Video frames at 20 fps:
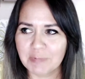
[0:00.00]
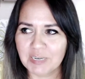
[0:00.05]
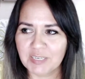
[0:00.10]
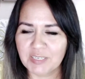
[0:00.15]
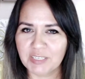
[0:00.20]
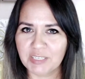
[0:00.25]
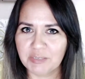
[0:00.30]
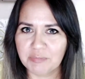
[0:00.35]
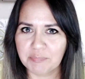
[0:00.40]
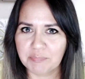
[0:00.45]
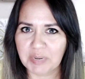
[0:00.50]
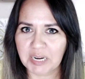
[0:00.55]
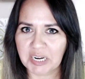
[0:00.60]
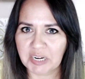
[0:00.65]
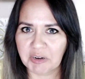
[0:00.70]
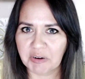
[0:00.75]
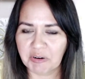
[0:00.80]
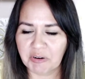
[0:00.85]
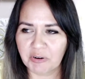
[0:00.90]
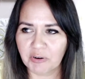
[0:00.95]

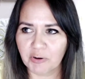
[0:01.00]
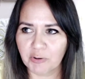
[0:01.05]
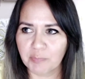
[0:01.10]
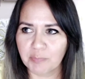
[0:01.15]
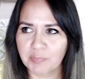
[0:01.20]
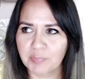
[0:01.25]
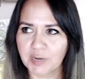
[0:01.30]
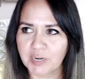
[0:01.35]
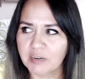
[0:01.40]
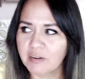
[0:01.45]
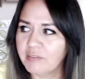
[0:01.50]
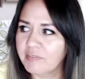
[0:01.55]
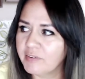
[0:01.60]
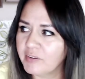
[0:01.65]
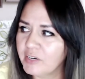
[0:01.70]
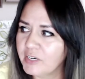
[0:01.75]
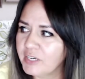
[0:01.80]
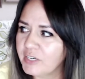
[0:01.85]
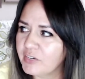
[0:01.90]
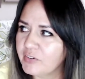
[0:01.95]
spider or bug
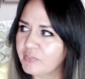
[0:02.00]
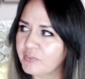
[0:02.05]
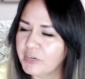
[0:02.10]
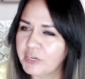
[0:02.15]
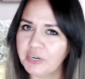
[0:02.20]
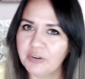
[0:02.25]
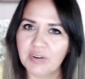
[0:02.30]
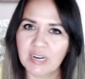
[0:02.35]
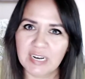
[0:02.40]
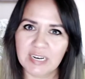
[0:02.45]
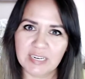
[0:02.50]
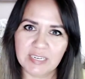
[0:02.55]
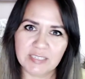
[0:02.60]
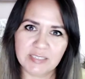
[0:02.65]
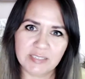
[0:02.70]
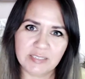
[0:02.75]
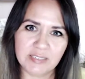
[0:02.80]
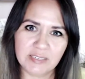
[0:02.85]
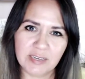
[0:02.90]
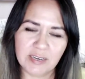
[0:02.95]
footage for you
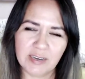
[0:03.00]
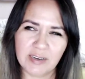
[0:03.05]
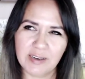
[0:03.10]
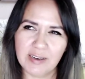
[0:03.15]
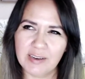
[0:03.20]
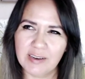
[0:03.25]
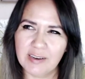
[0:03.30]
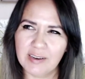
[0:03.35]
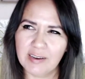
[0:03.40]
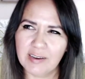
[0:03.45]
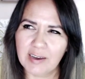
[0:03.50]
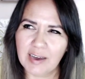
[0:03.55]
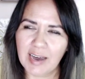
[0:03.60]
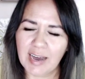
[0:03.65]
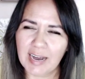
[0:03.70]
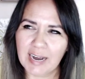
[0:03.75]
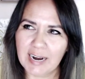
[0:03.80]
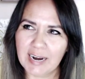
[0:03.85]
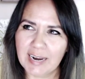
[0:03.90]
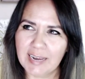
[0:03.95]
guys.
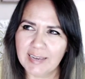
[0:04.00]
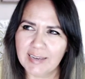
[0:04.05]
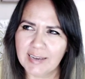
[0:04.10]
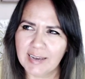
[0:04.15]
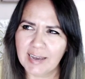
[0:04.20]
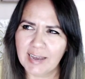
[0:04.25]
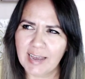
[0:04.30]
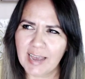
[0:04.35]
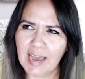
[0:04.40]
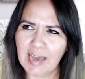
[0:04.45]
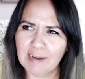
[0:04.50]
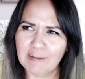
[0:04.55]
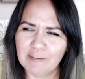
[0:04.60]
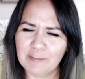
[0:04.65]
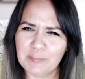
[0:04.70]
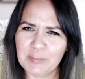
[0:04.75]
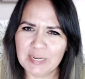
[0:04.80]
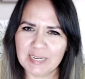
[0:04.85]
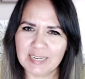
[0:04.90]
I have been